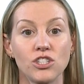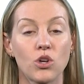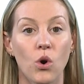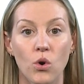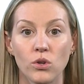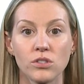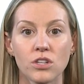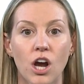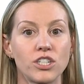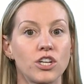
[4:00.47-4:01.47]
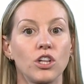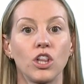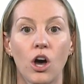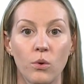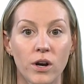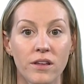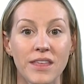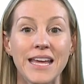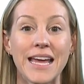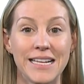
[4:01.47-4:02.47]
goals are to lower
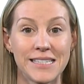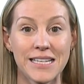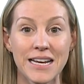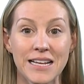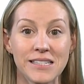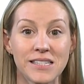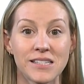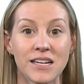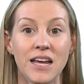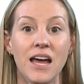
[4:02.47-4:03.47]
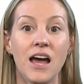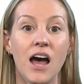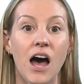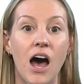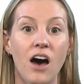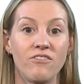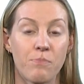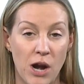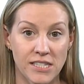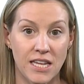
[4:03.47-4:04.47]
the incidence of
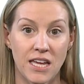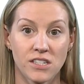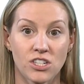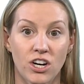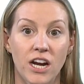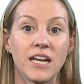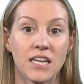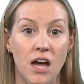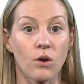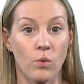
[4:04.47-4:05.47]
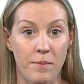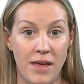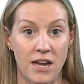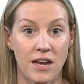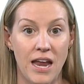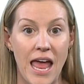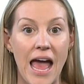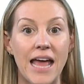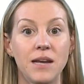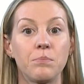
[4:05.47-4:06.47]
breast cancer in young women
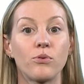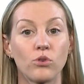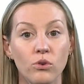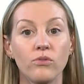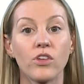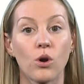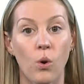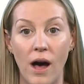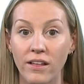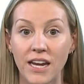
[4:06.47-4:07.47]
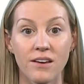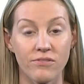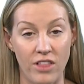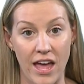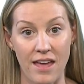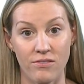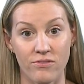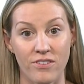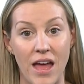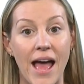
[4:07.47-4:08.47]
and improve the quality of life
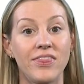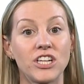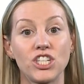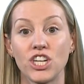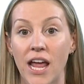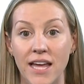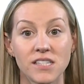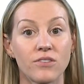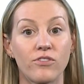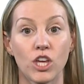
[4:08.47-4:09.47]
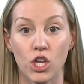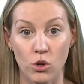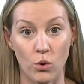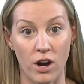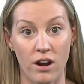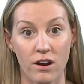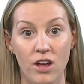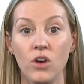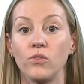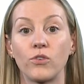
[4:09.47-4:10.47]
and the chance of cure
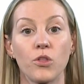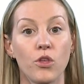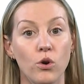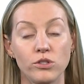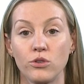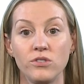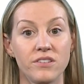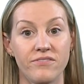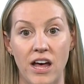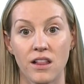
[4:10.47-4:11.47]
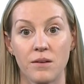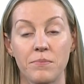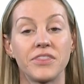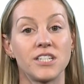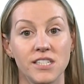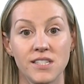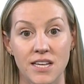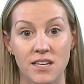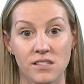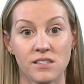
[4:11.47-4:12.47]
for those who develop the
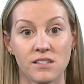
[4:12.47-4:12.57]
disease.